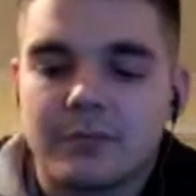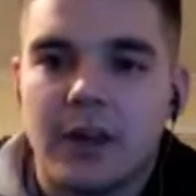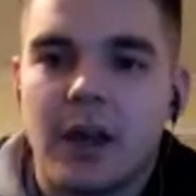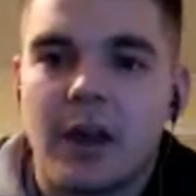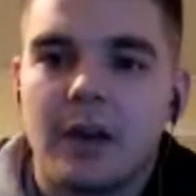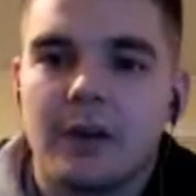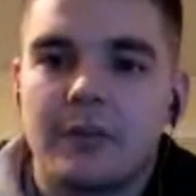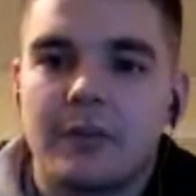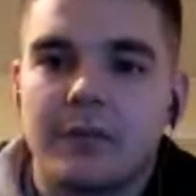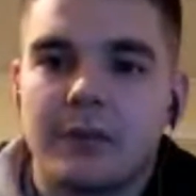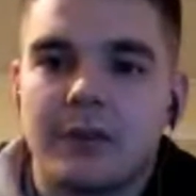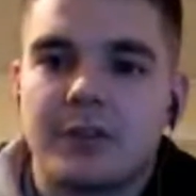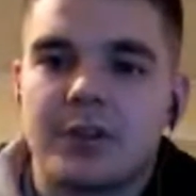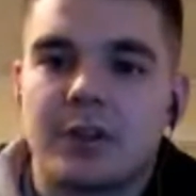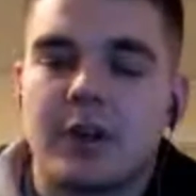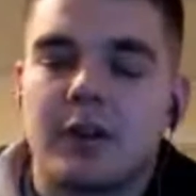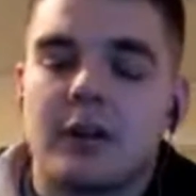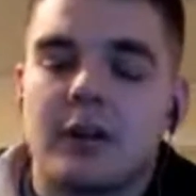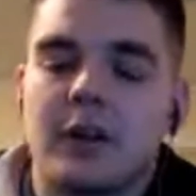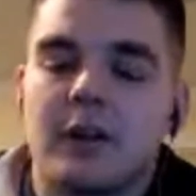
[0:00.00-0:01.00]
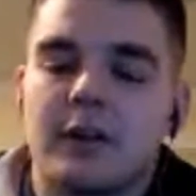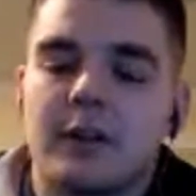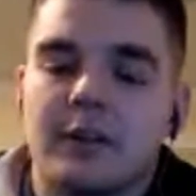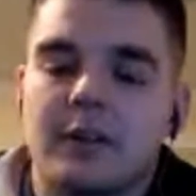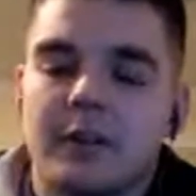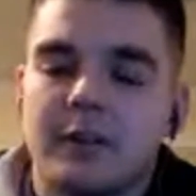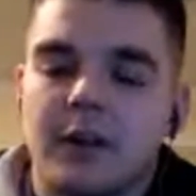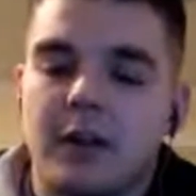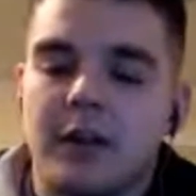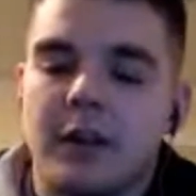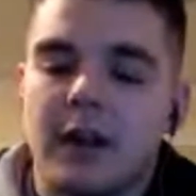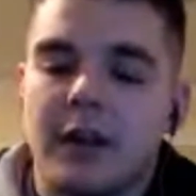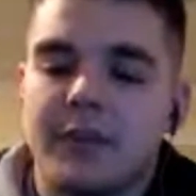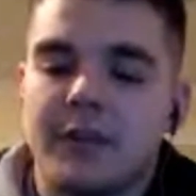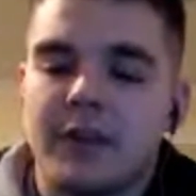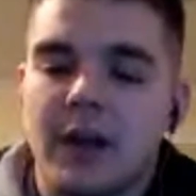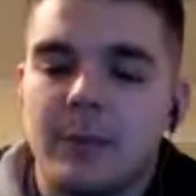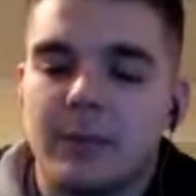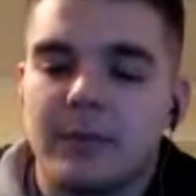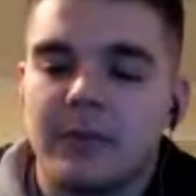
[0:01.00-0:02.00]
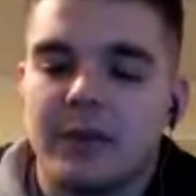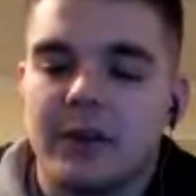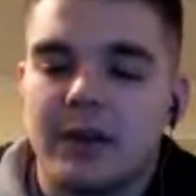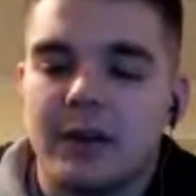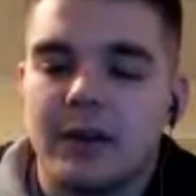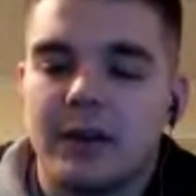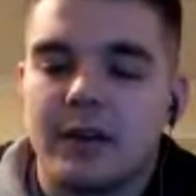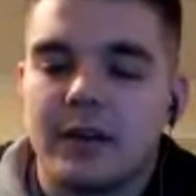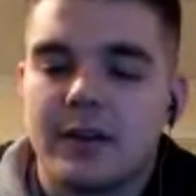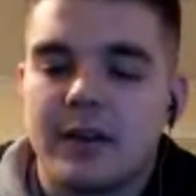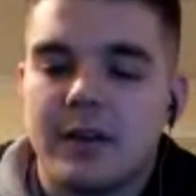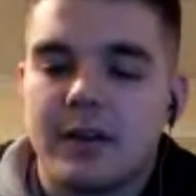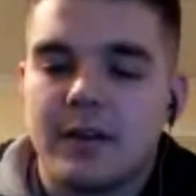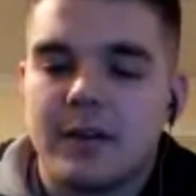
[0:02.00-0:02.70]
for sure. A lot of times I